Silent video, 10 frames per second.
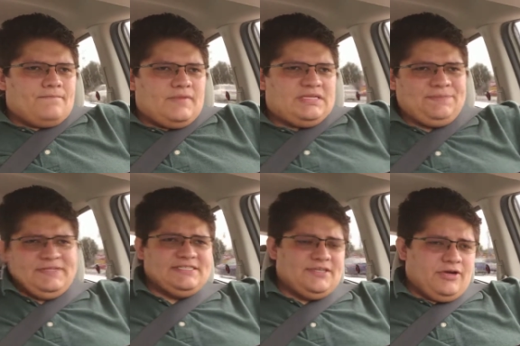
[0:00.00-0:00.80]
because the
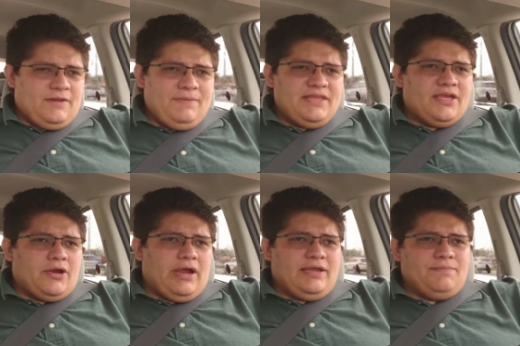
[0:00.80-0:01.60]
pizza's still going to be
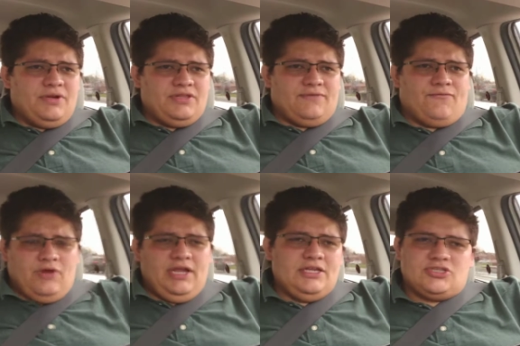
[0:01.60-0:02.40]
there. I can put it in the
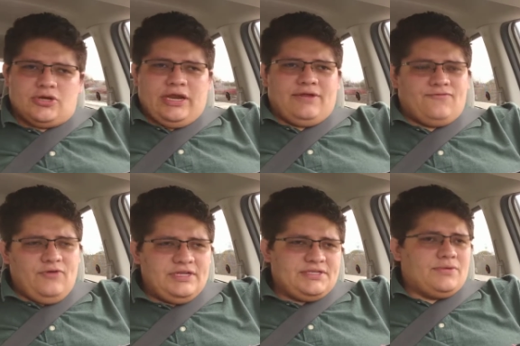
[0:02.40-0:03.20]
fridge, or I can
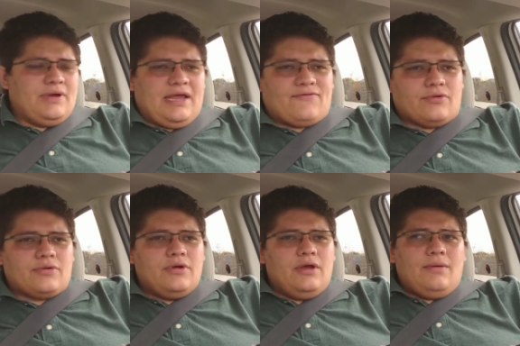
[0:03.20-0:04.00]
freeze it, or whatever.
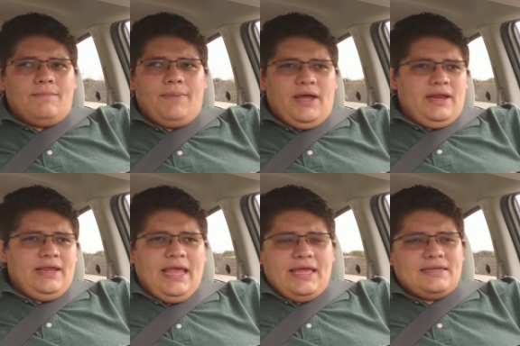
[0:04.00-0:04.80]
But
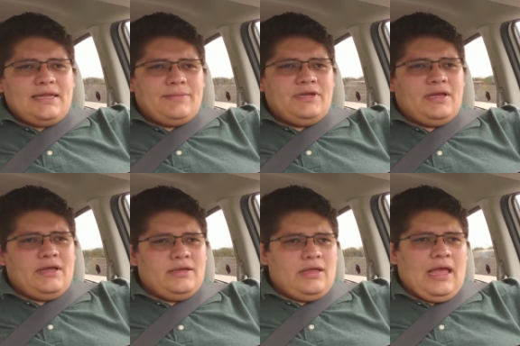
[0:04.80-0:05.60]
again, I mean,
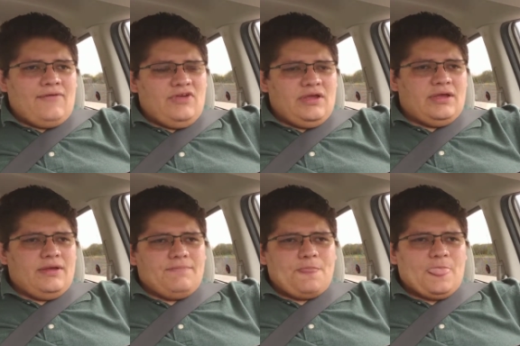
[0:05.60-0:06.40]
having
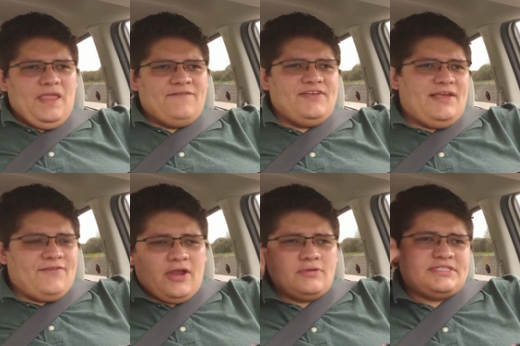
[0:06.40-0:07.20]
a, if
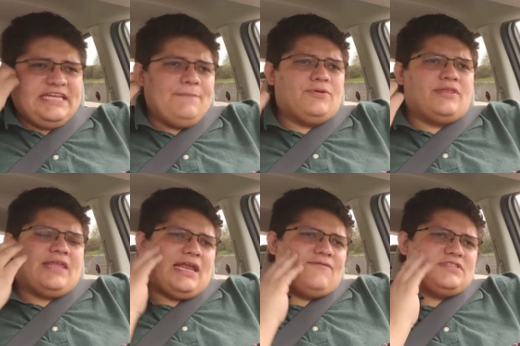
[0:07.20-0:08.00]
it goes deeper than
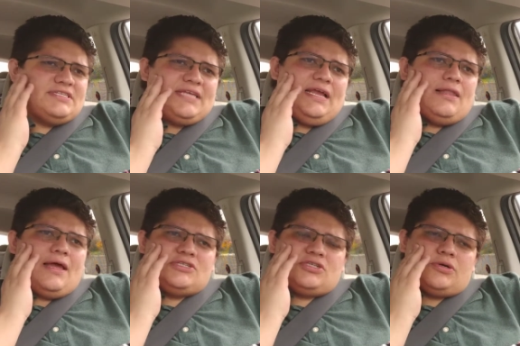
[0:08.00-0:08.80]
that, if it's a
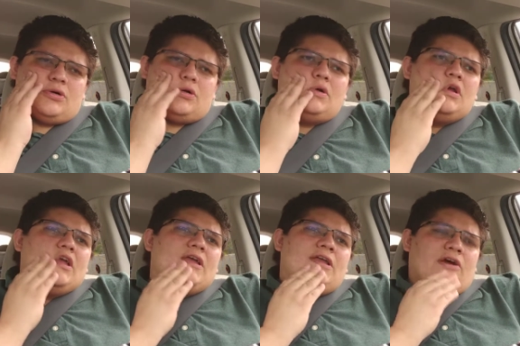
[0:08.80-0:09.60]
psychological,
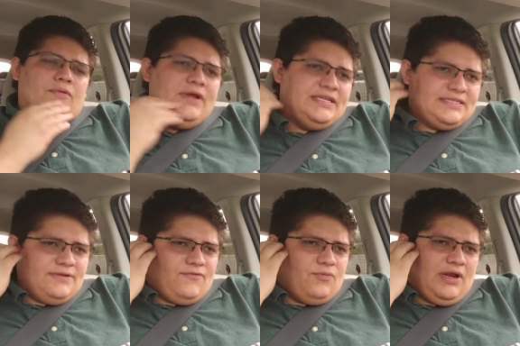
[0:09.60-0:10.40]
you know,
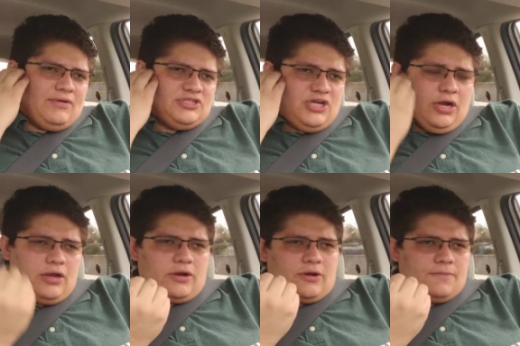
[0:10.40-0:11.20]
reason from when I was
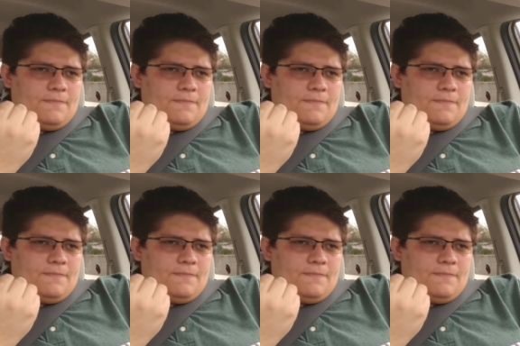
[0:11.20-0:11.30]
younger,